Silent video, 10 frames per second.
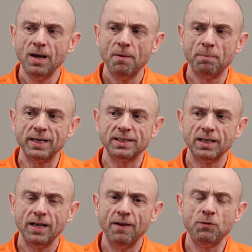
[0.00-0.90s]
But
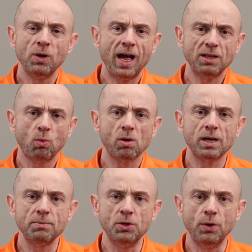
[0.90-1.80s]
if you like the work
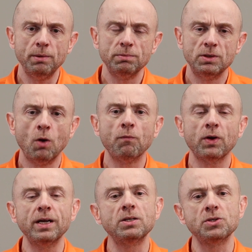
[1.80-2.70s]
I'm doing, don't
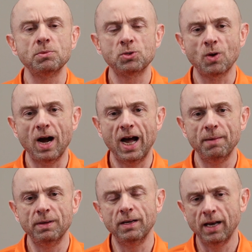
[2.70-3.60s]
forget to
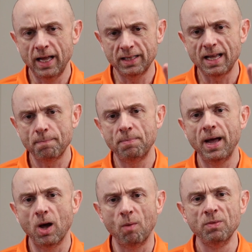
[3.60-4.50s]
subscribe and hit that
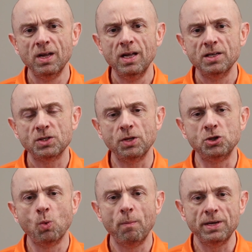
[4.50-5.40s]
bell so
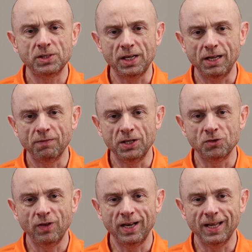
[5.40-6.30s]
that you won't miss any of
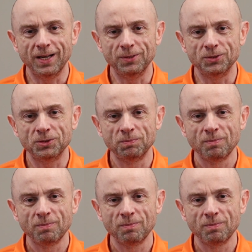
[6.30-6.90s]
these videos.